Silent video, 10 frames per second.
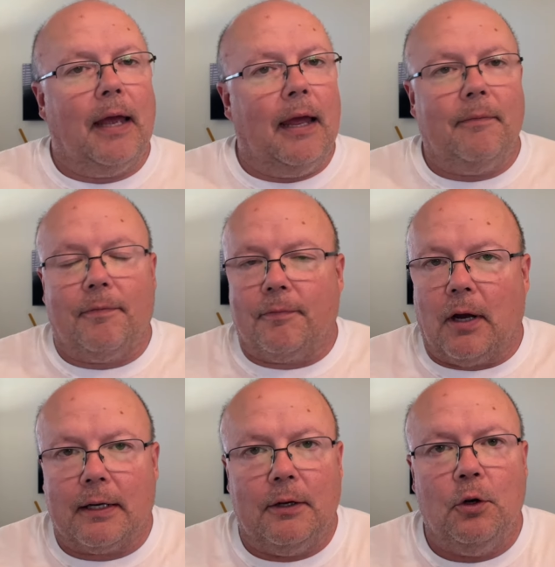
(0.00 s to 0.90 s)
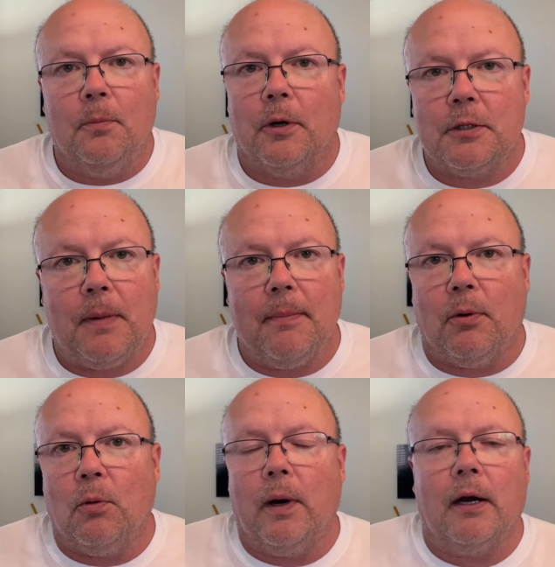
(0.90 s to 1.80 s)
I've talked to numerous
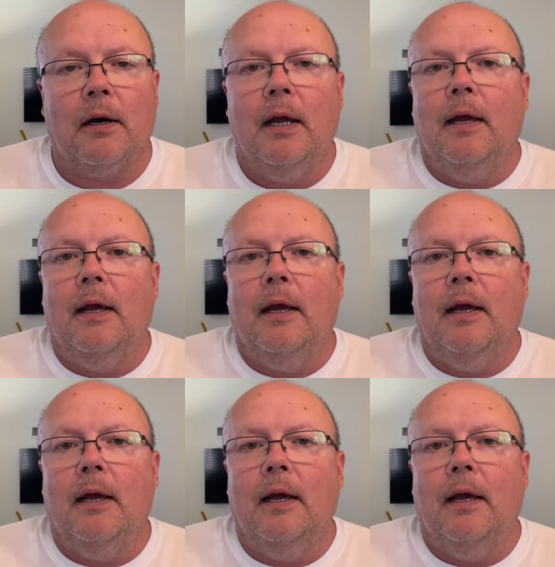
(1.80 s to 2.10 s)
people where